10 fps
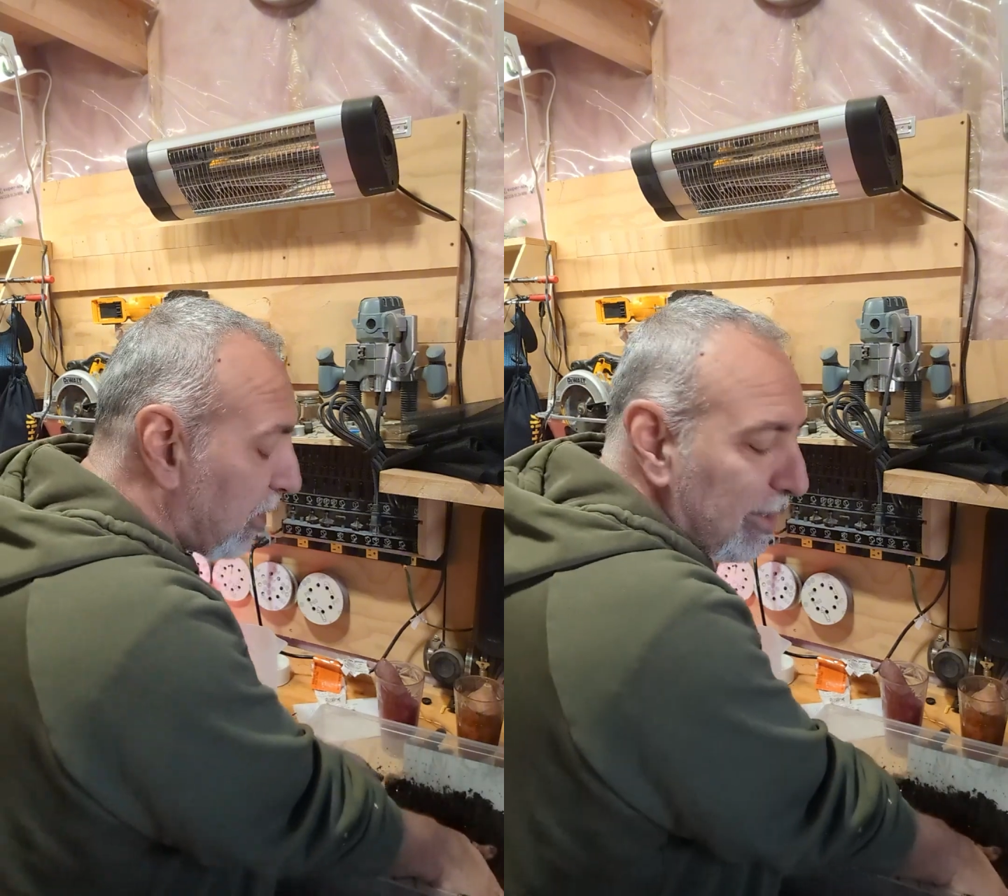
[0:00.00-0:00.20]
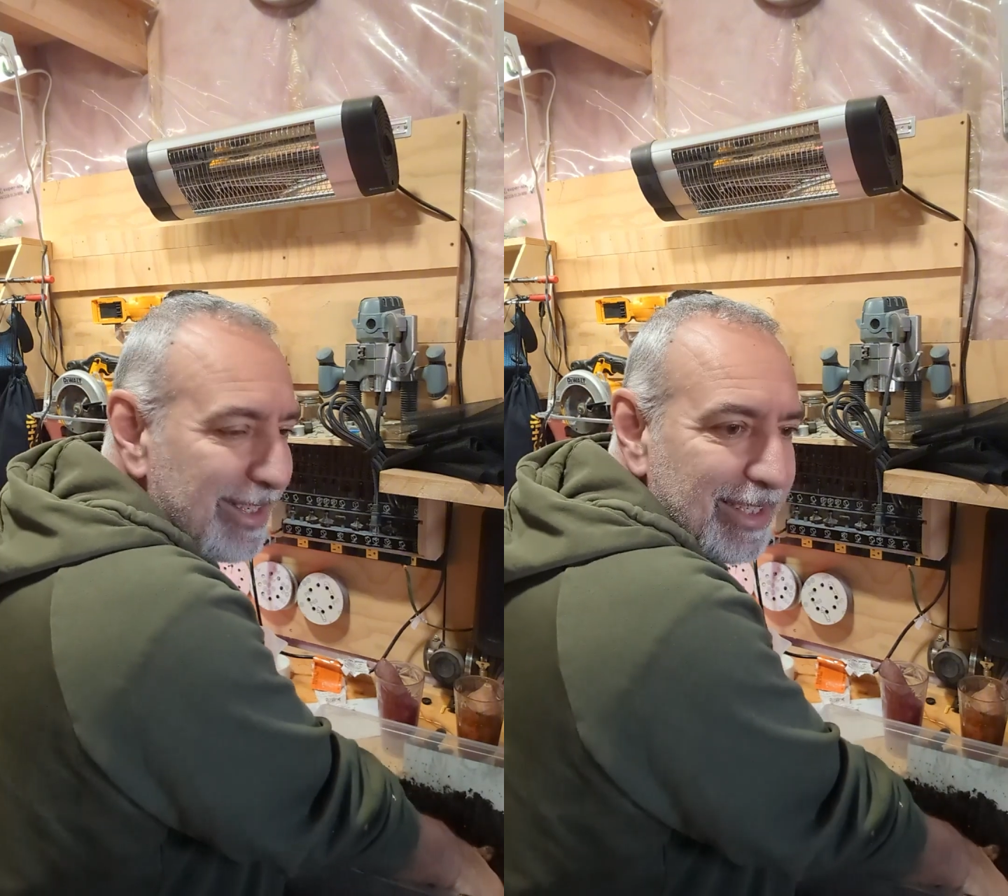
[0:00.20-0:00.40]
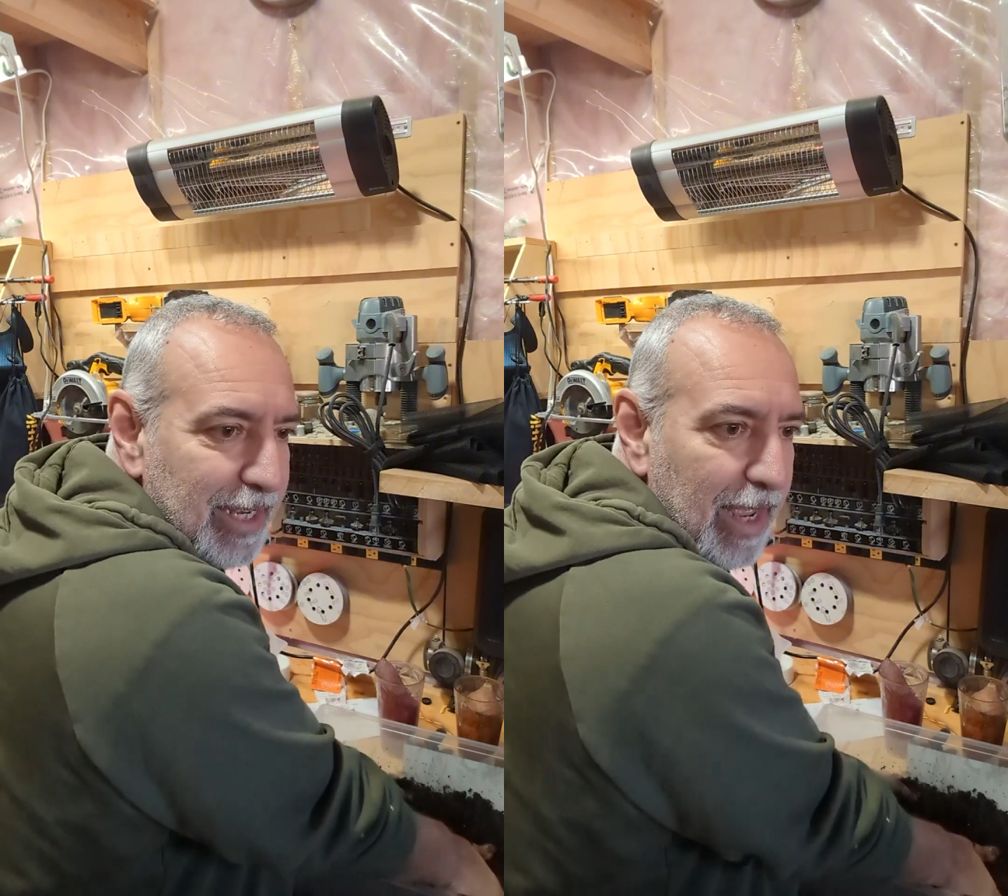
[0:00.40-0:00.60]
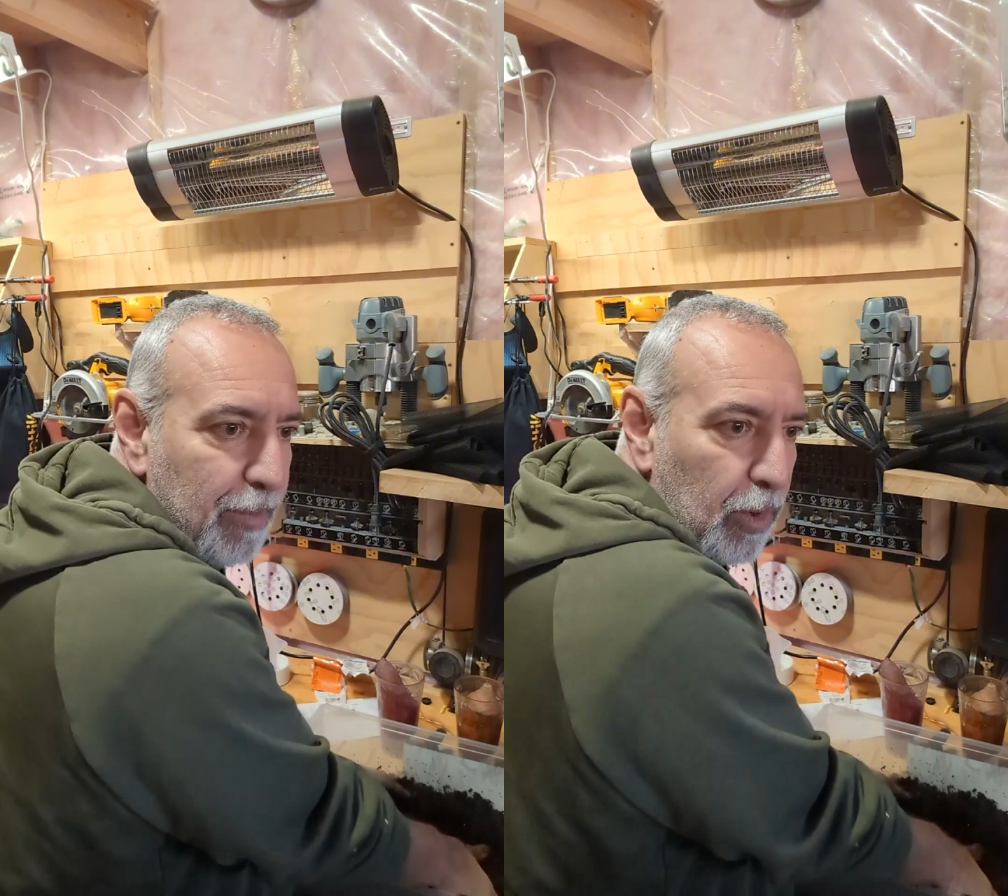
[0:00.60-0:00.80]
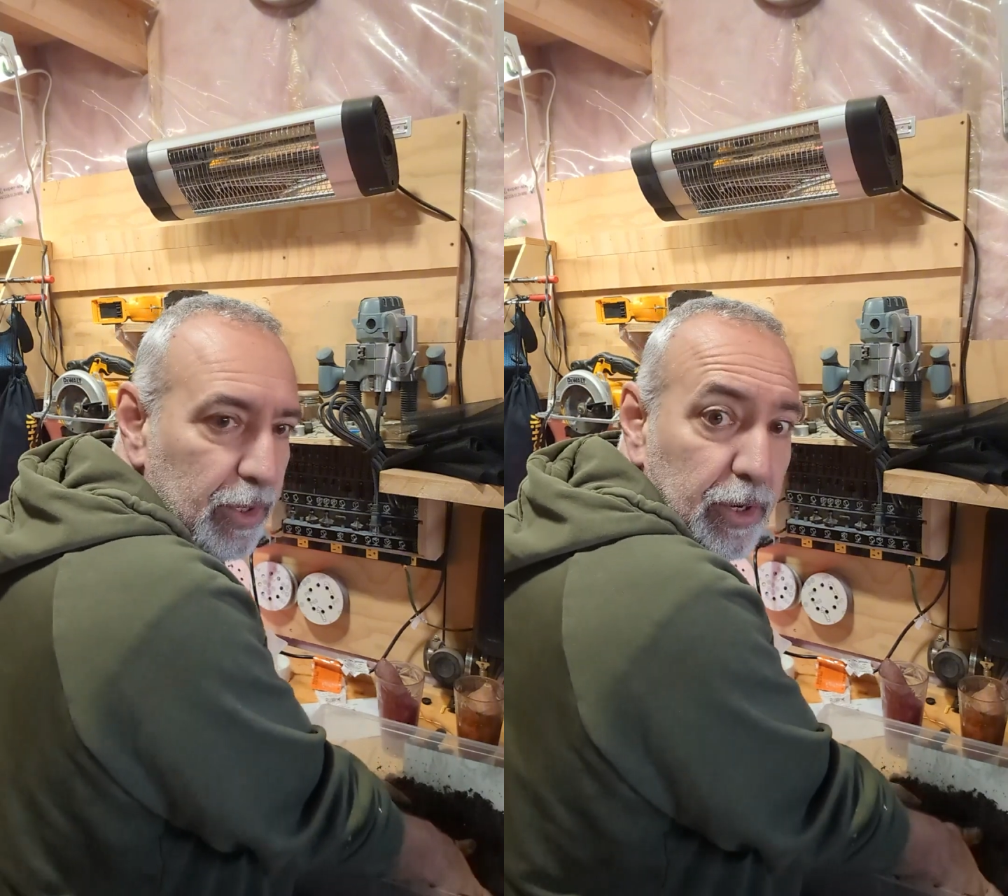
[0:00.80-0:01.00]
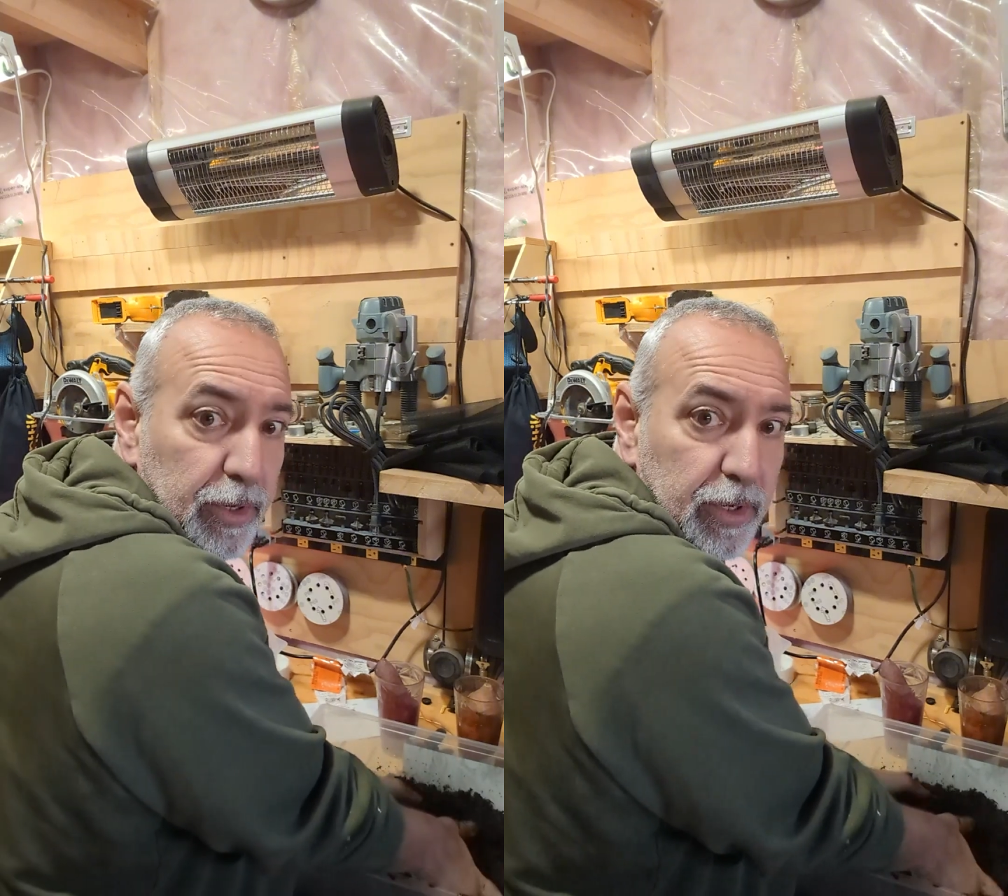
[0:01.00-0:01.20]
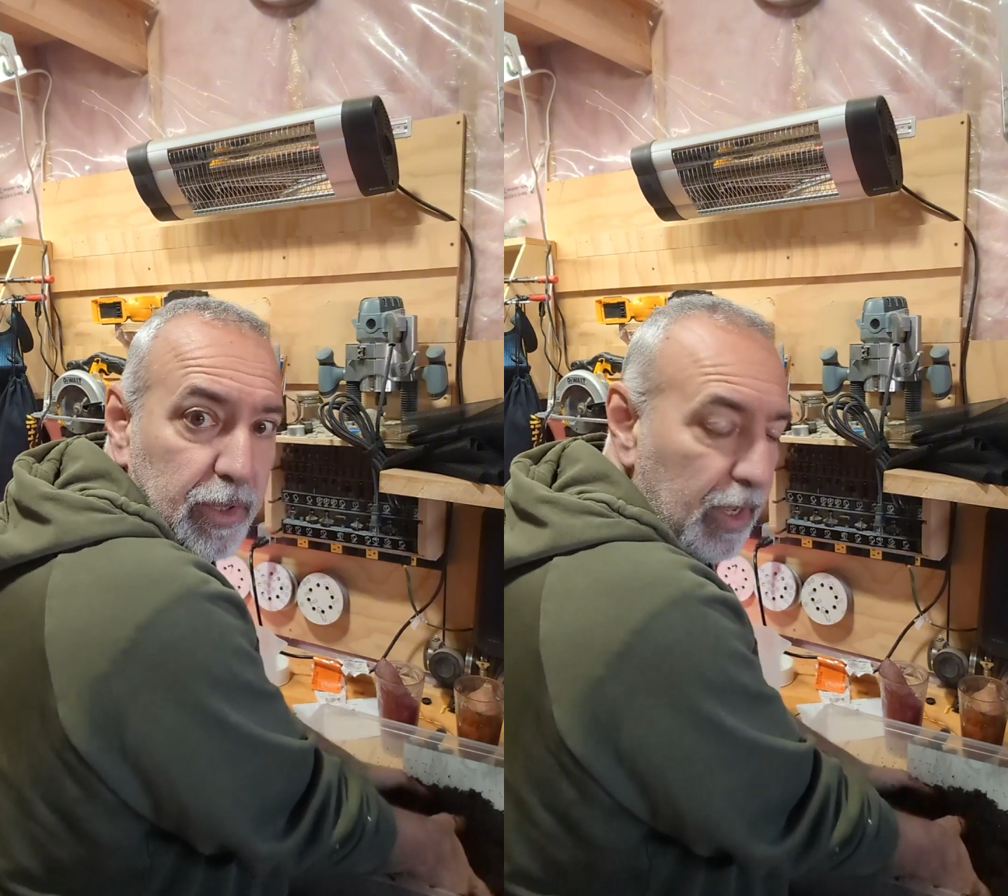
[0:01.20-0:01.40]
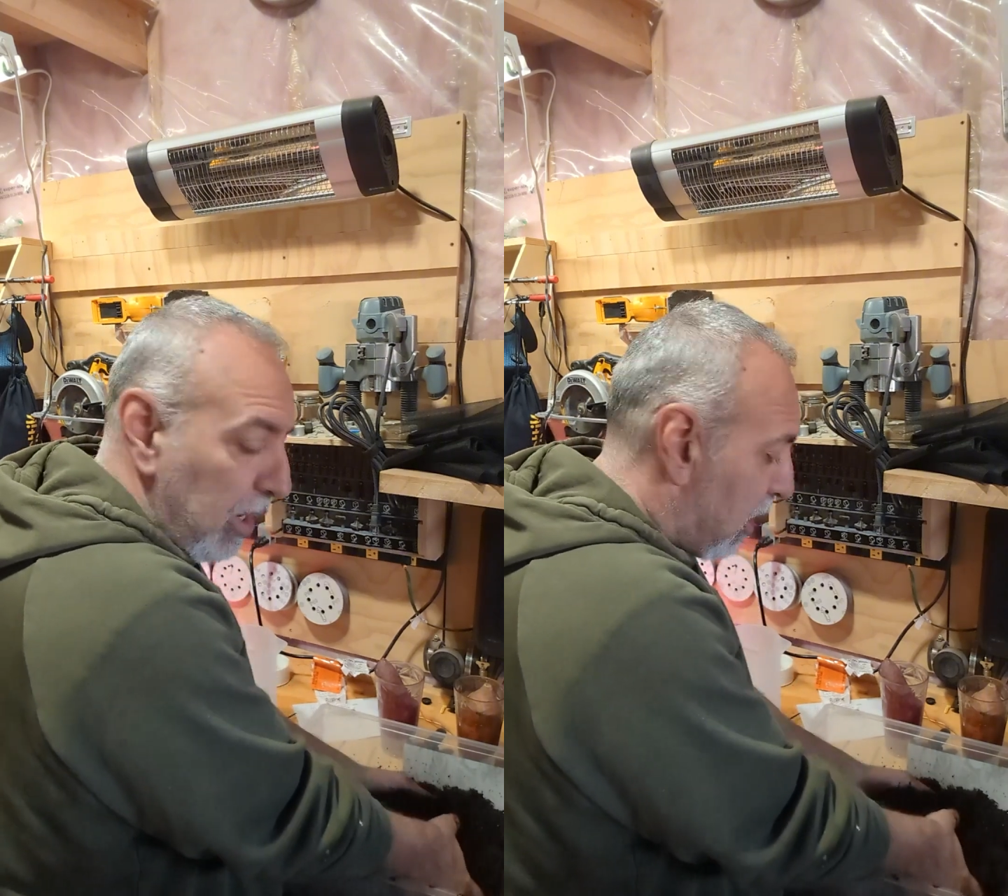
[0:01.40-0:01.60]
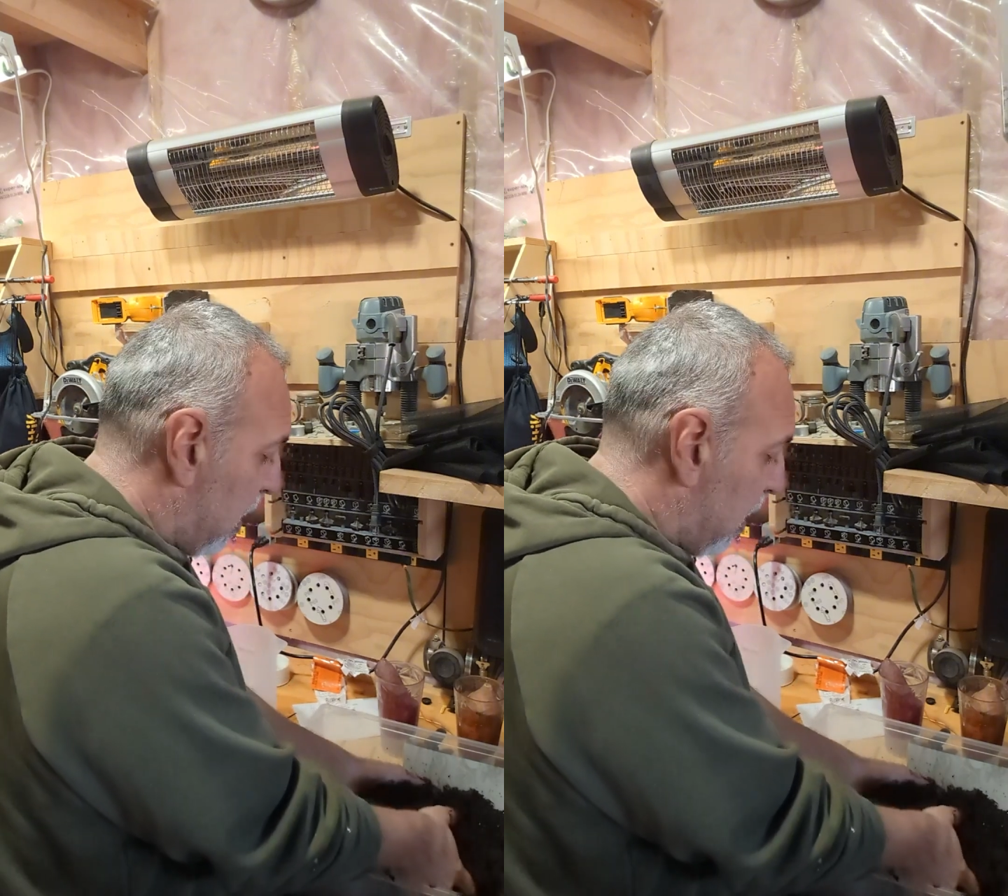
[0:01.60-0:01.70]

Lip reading: you can just add more dirt to the